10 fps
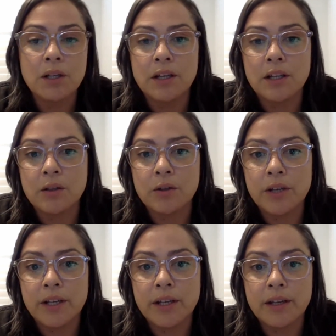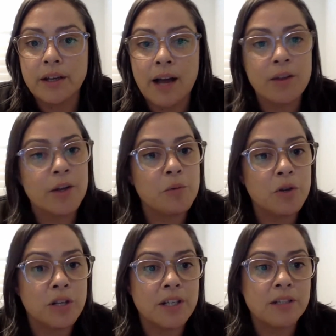including other
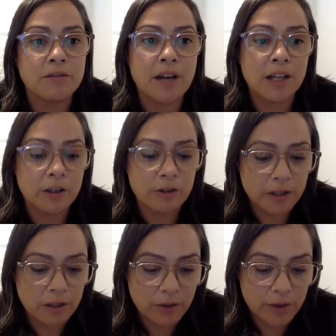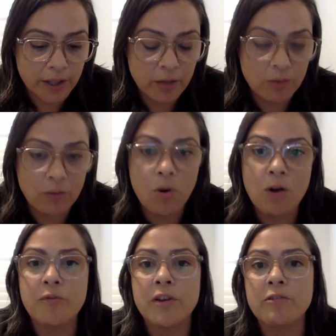communities of colour, including
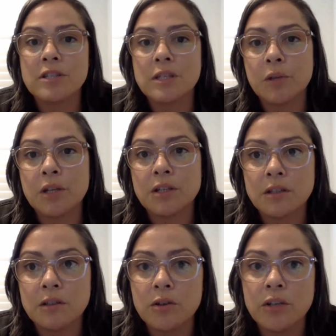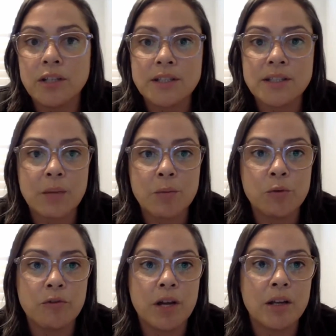welfare recipients, including
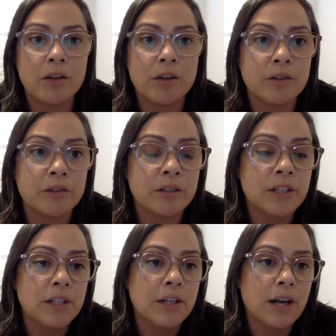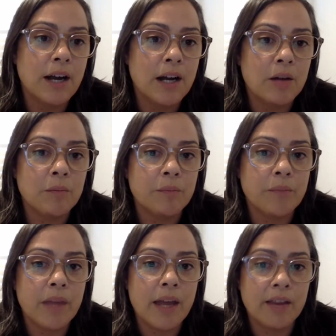disabled whānau.
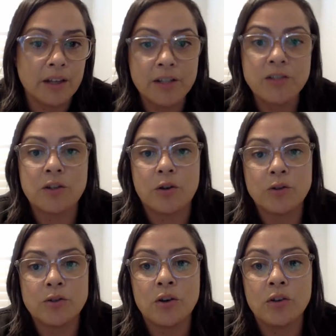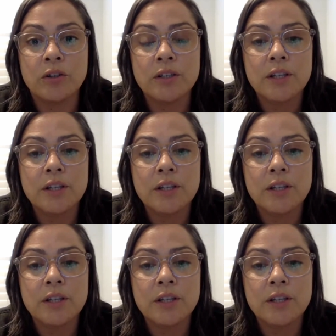The list goes on.